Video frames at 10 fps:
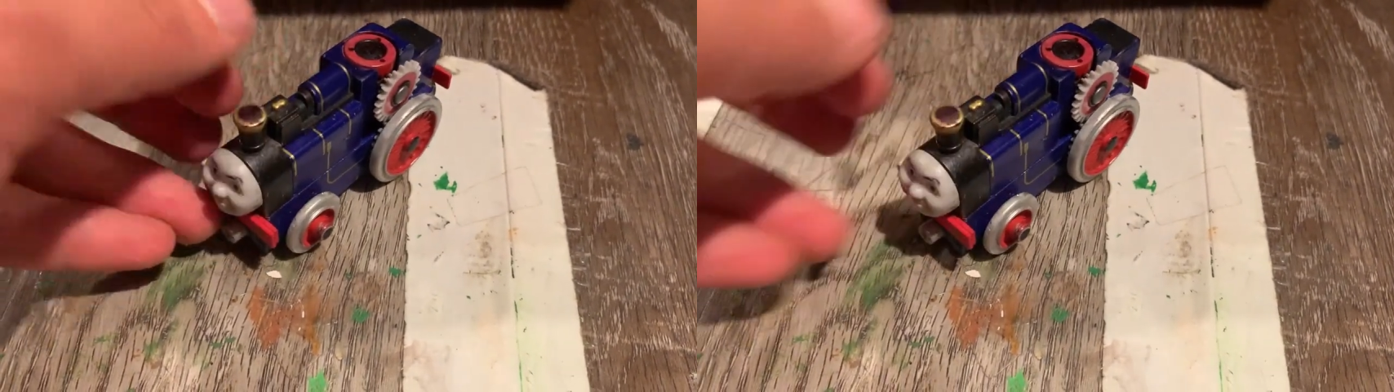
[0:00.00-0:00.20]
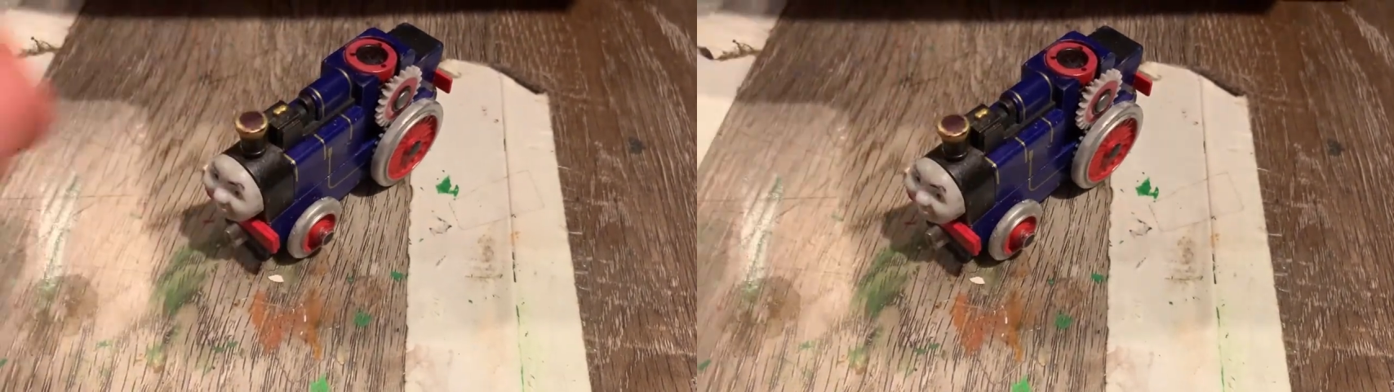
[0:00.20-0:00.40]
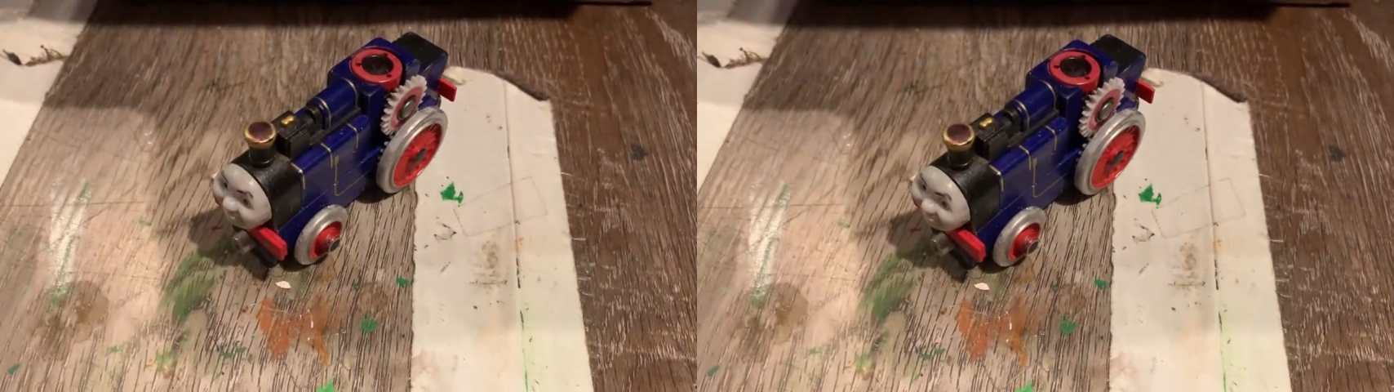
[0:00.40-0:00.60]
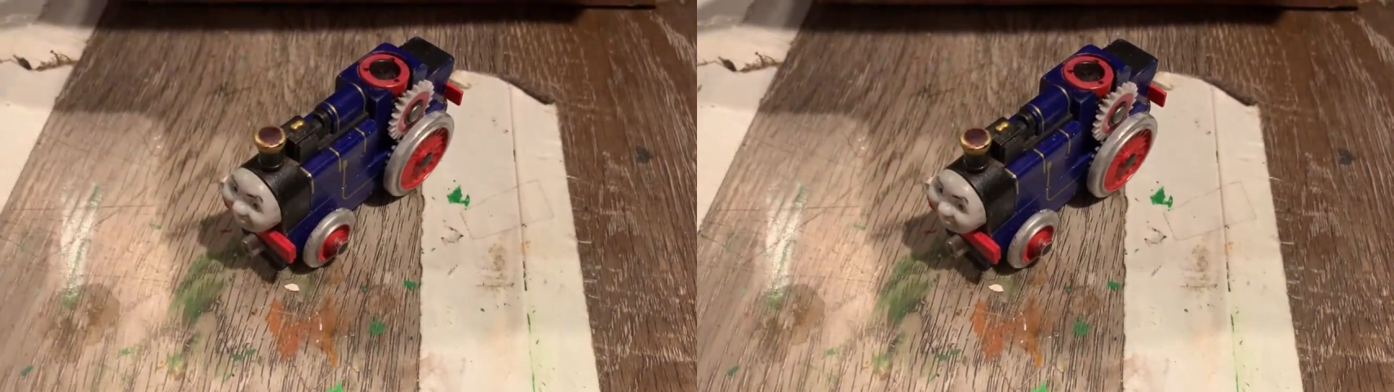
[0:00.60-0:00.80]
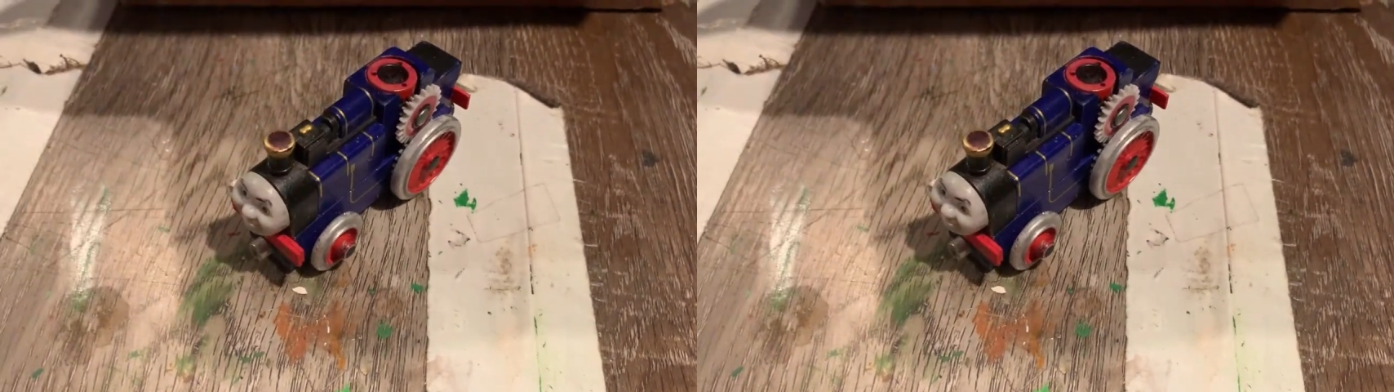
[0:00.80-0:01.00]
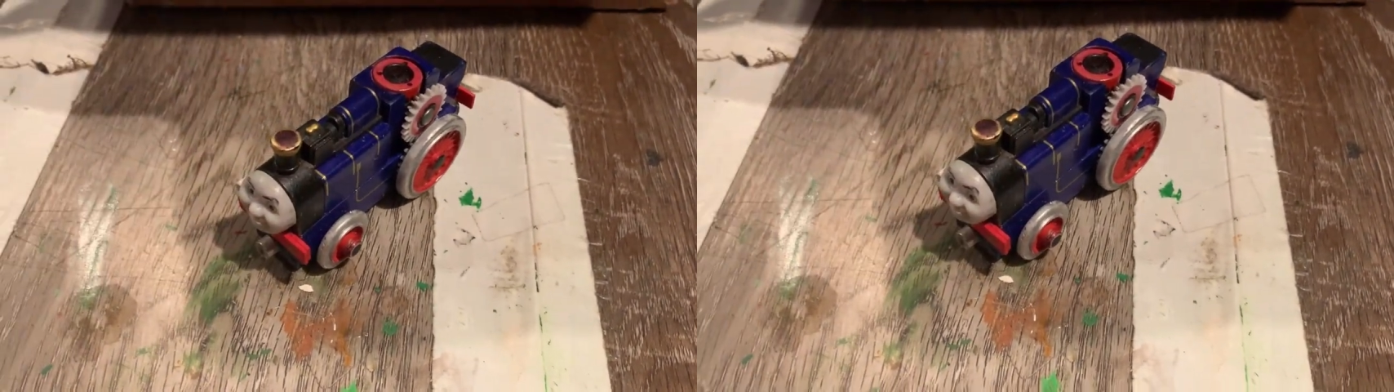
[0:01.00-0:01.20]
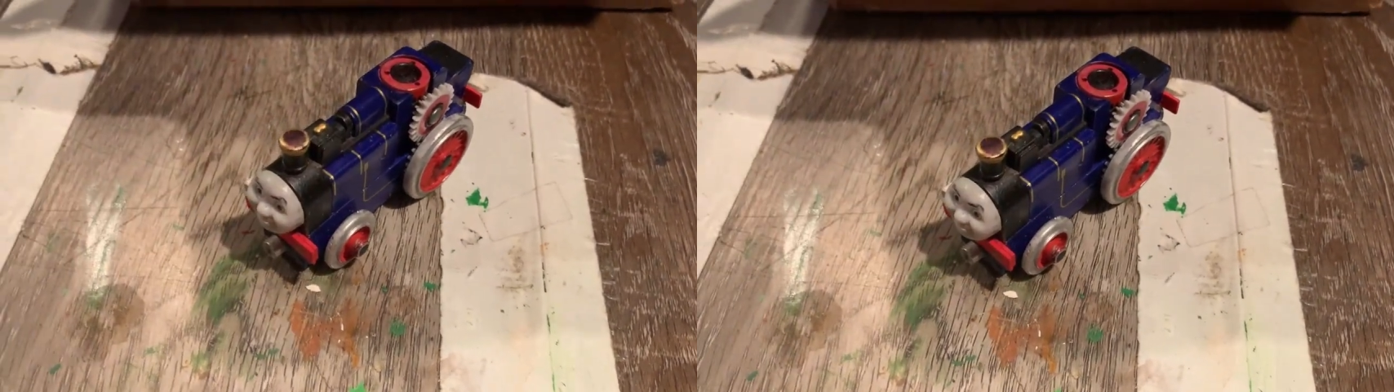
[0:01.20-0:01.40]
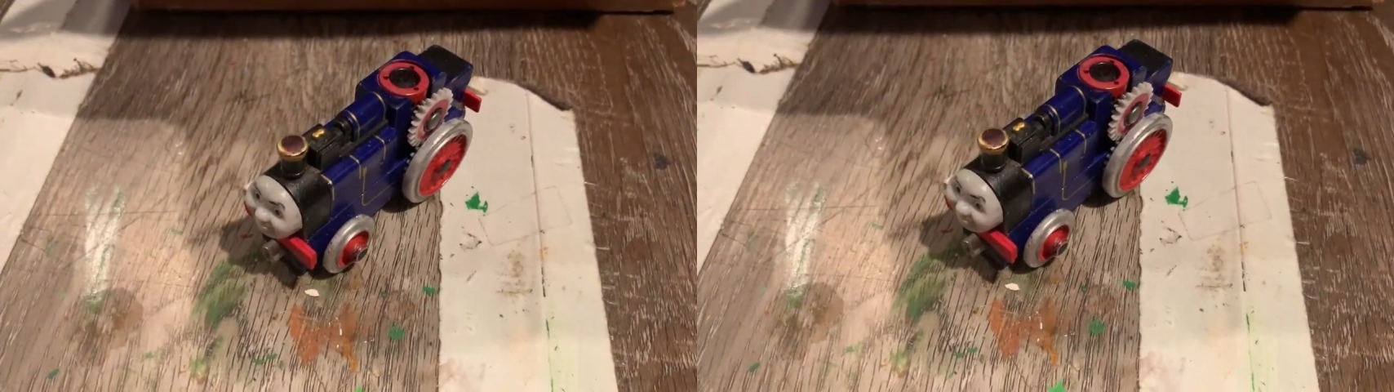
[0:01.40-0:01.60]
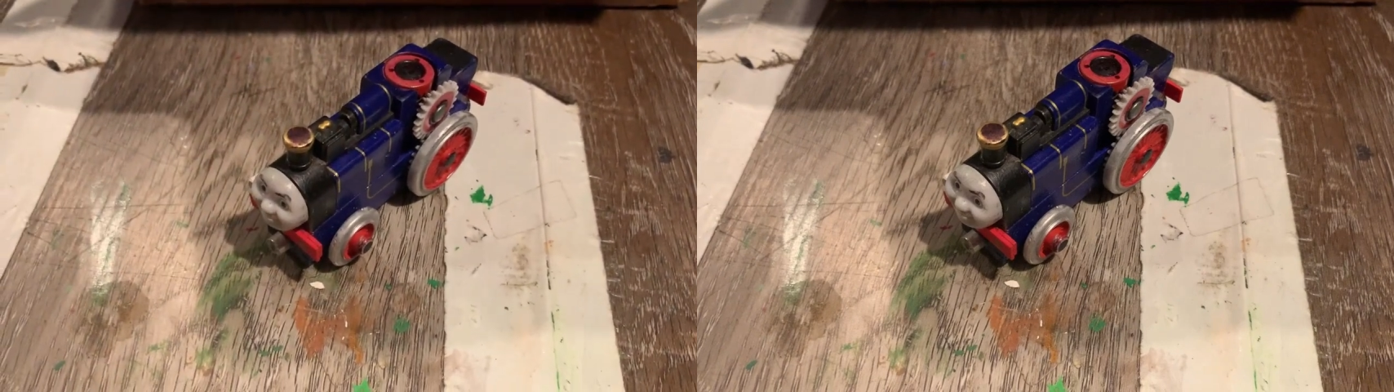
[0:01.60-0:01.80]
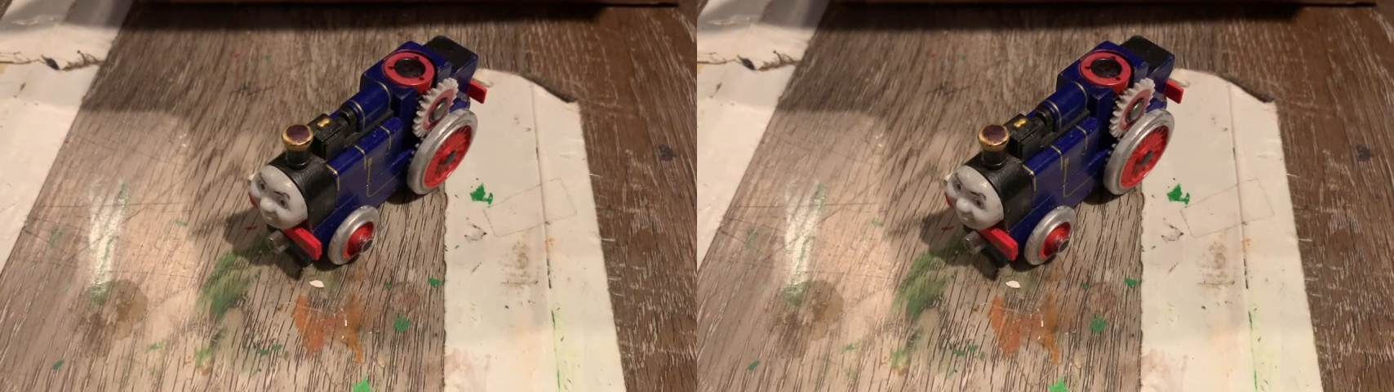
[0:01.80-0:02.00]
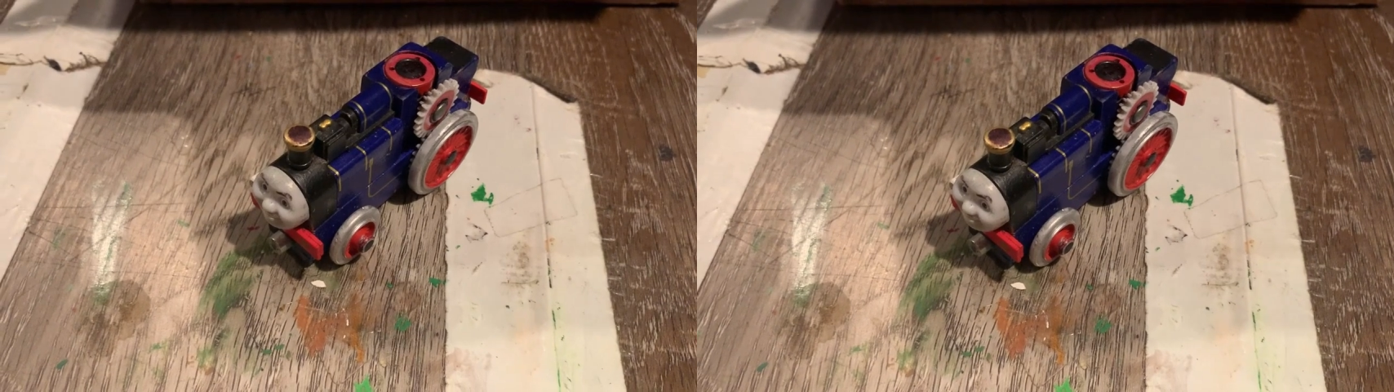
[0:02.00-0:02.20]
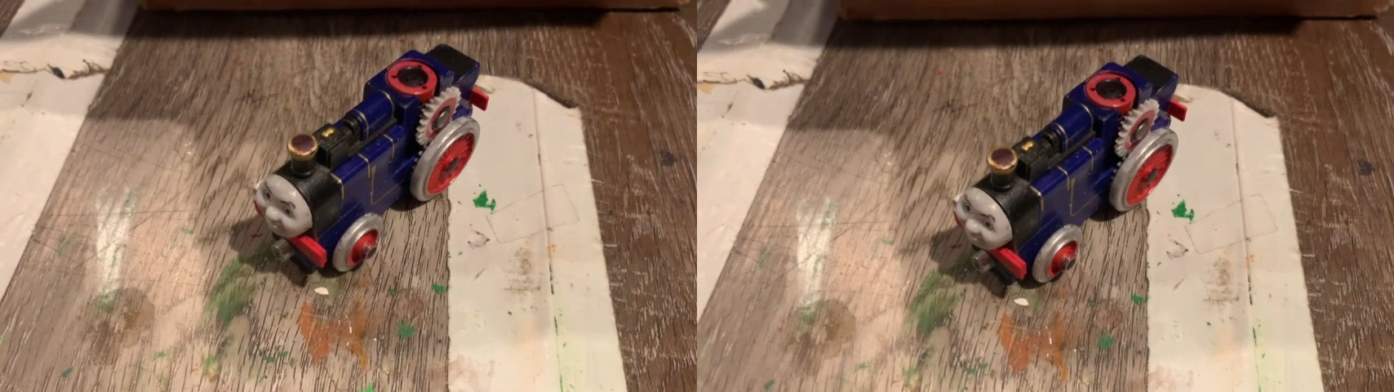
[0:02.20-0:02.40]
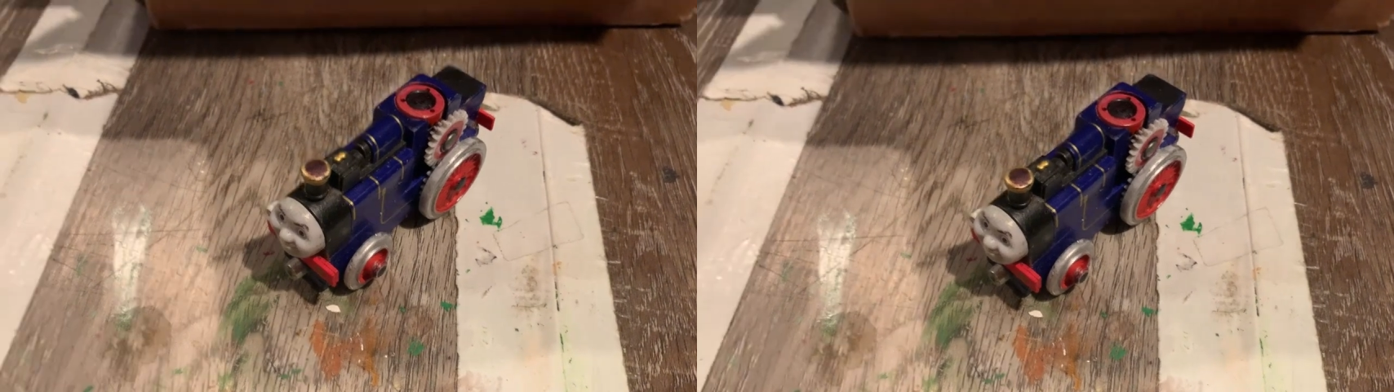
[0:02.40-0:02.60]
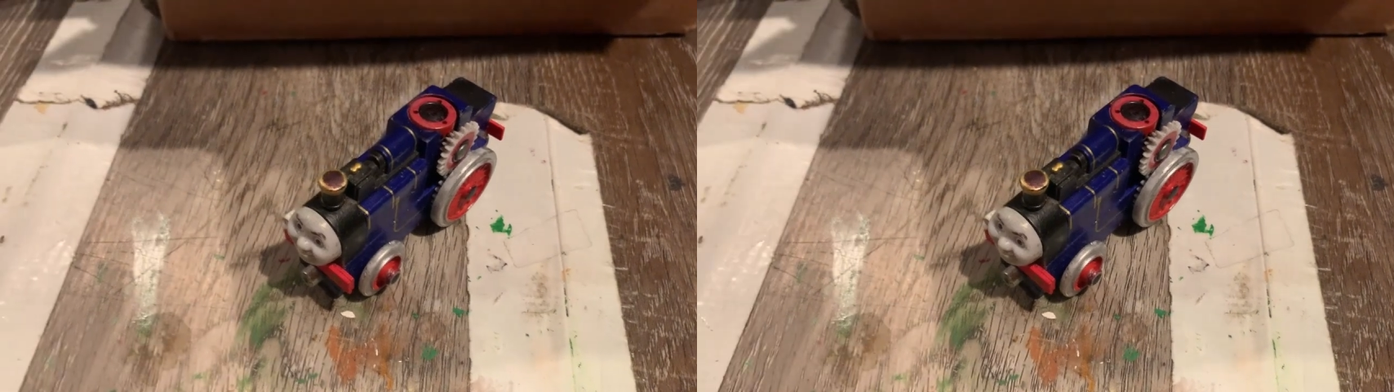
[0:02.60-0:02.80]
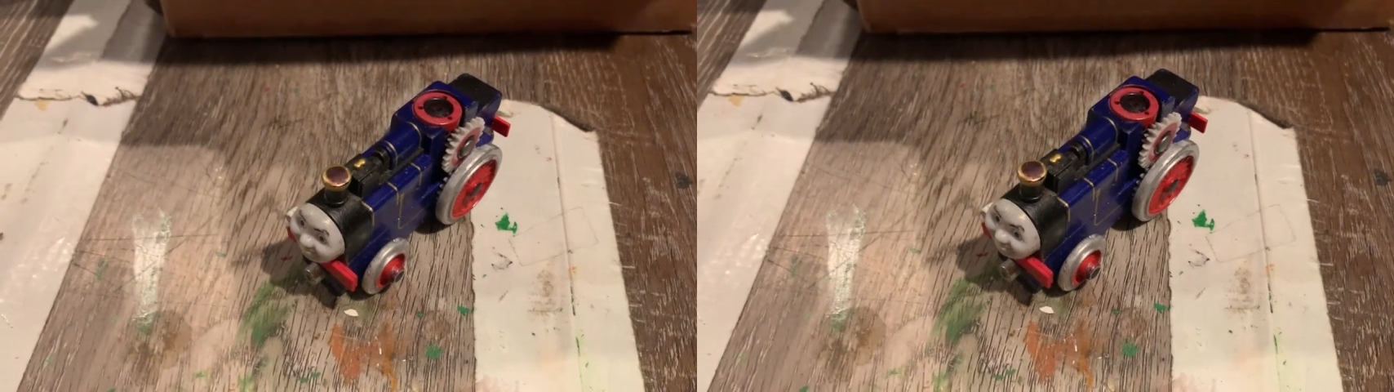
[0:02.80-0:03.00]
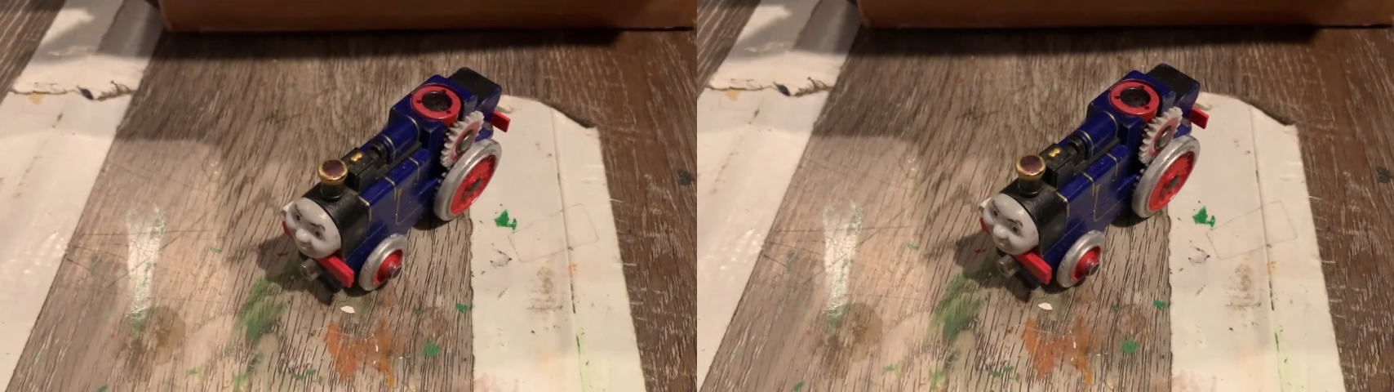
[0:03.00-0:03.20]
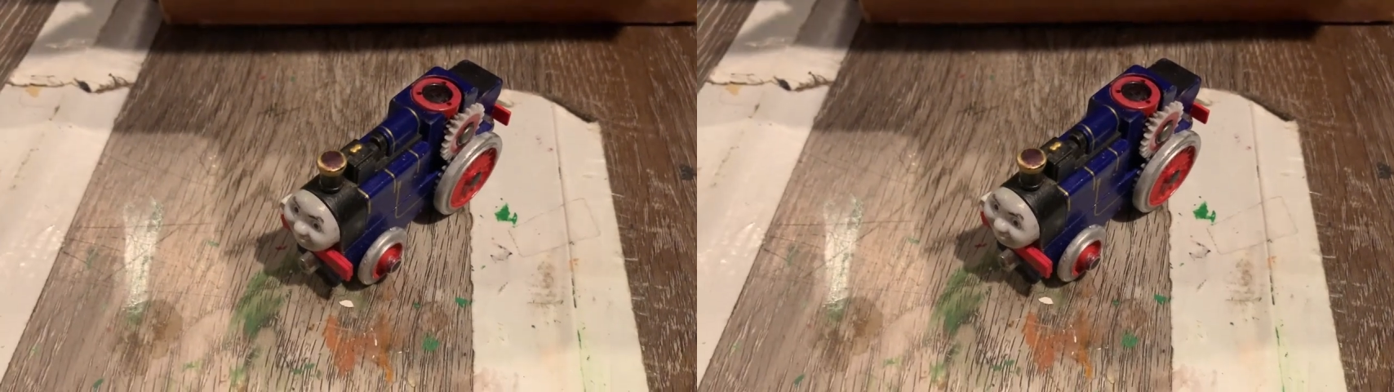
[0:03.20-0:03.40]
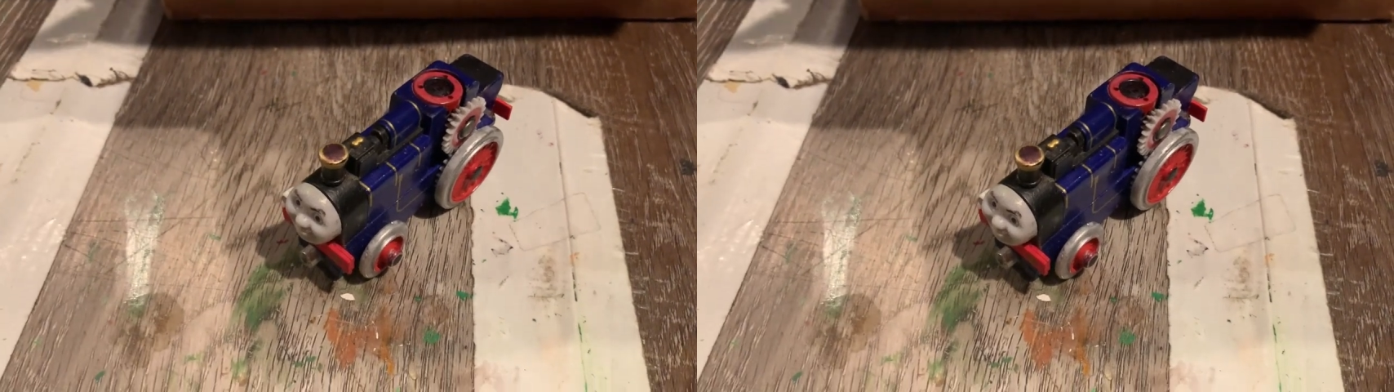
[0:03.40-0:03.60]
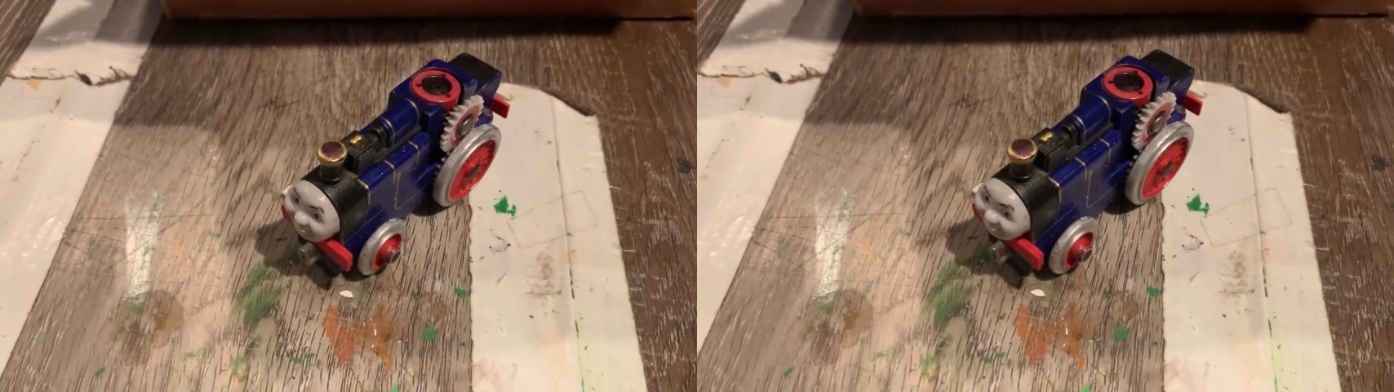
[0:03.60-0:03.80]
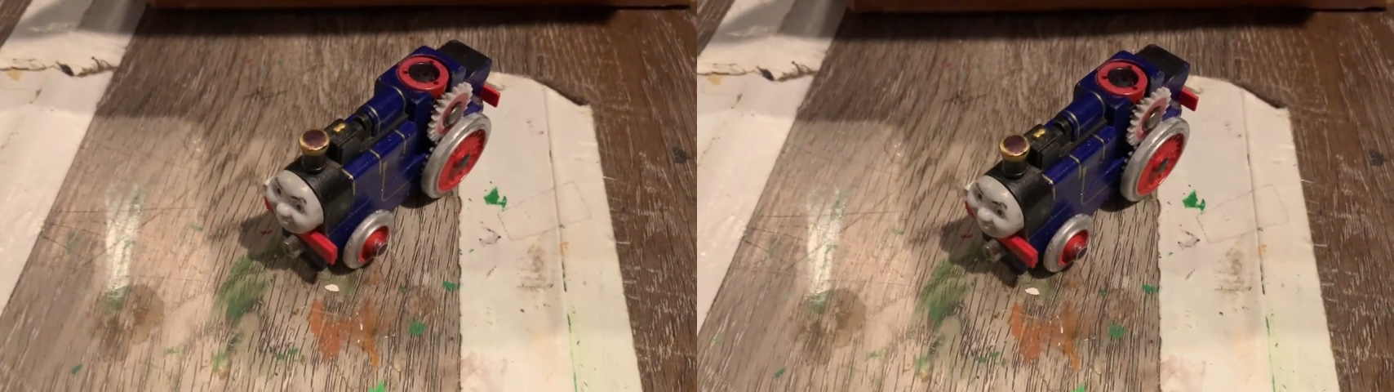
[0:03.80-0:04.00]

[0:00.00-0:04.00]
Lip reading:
[unreadable: no face in view]